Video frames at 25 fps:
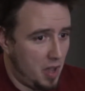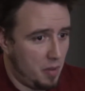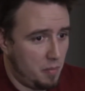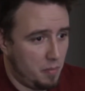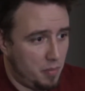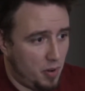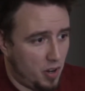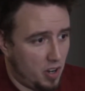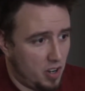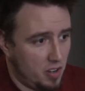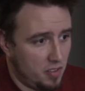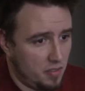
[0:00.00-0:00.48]

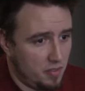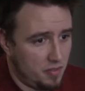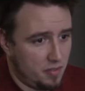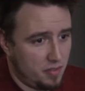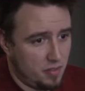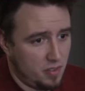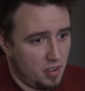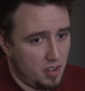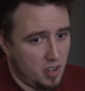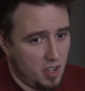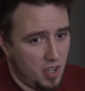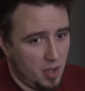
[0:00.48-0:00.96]
part of.
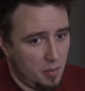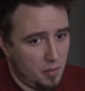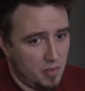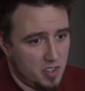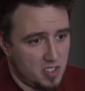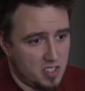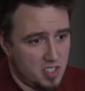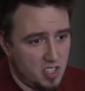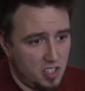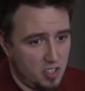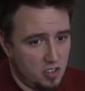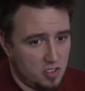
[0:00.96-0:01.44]
I'm a
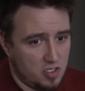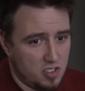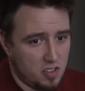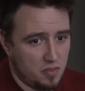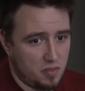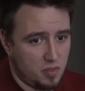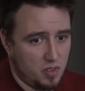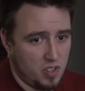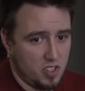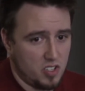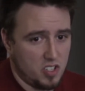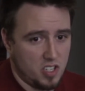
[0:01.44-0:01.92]
senior
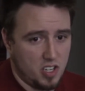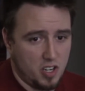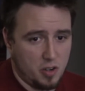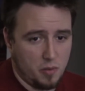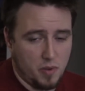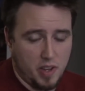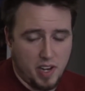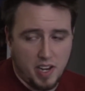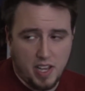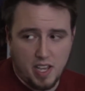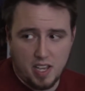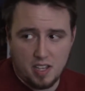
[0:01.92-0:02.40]
software engineer at
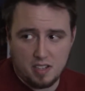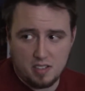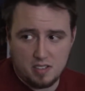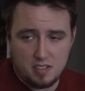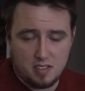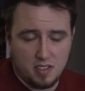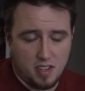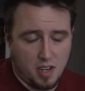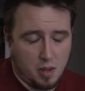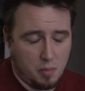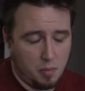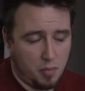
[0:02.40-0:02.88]
Red Hat,
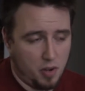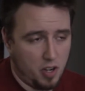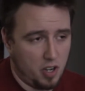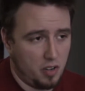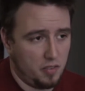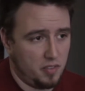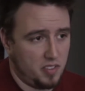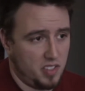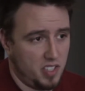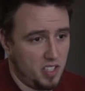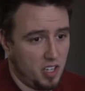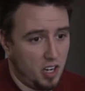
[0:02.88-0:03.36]
and I'm part
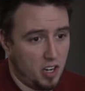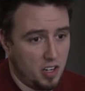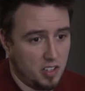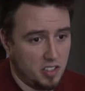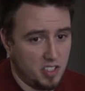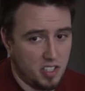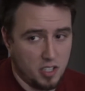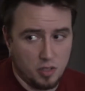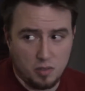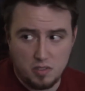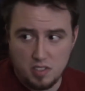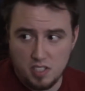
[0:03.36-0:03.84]
of the
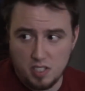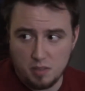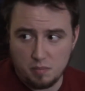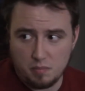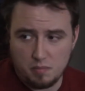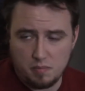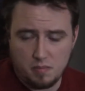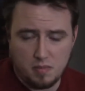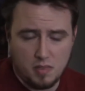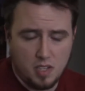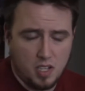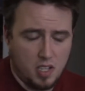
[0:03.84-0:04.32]
RDO team.
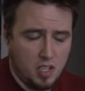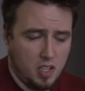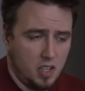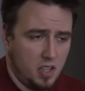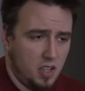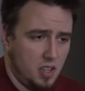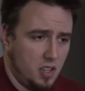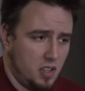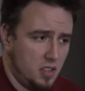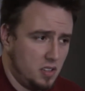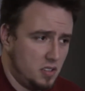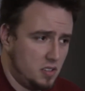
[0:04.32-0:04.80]

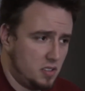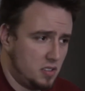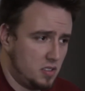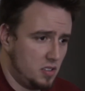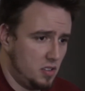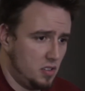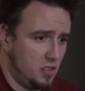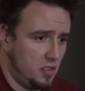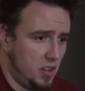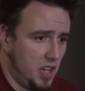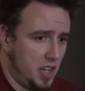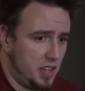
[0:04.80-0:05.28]

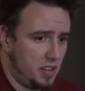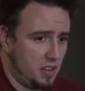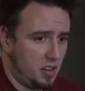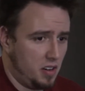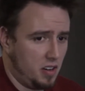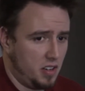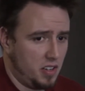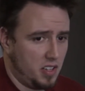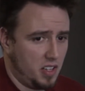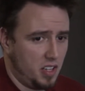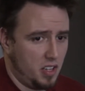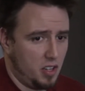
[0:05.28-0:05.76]
So at
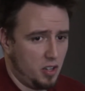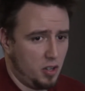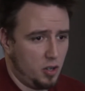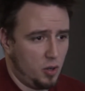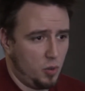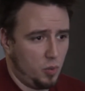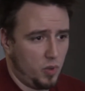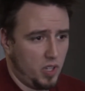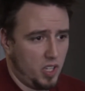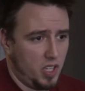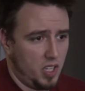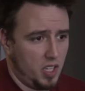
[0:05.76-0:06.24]
RDO,
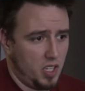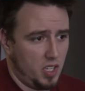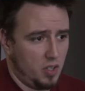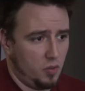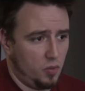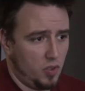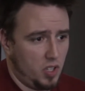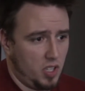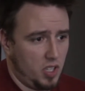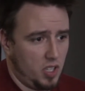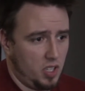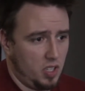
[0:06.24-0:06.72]

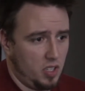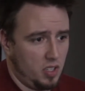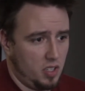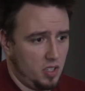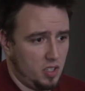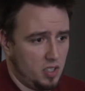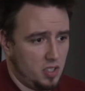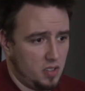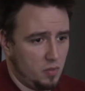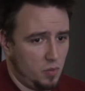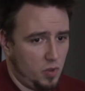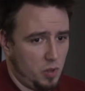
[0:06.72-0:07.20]

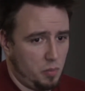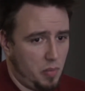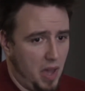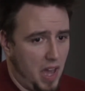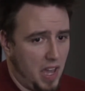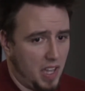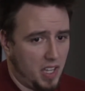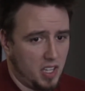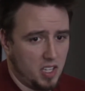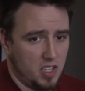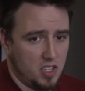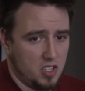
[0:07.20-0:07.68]
we
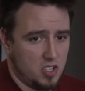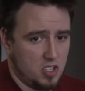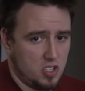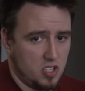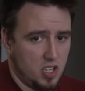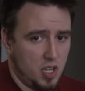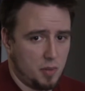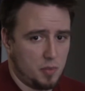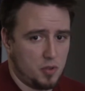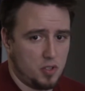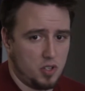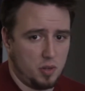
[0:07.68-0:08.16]
package
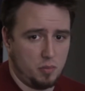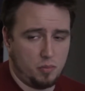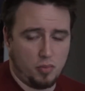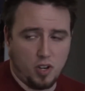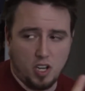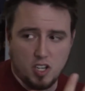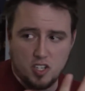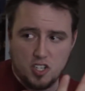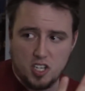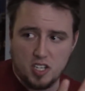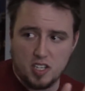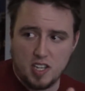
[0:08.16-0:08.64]
upstream
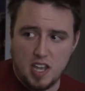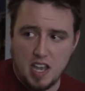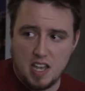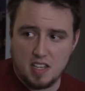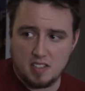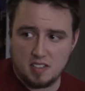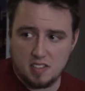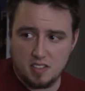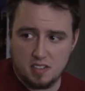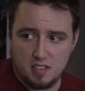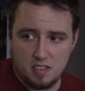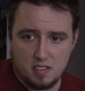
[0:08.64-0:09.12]
project
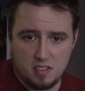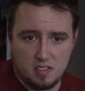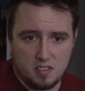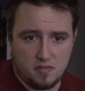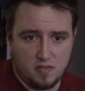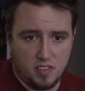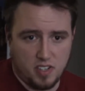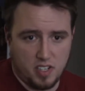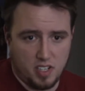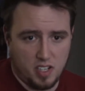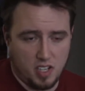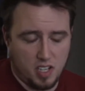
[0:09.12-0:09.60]
as is
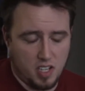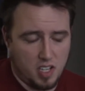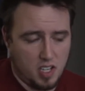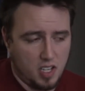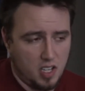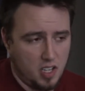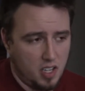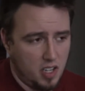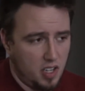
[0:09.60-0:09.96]
vanilla,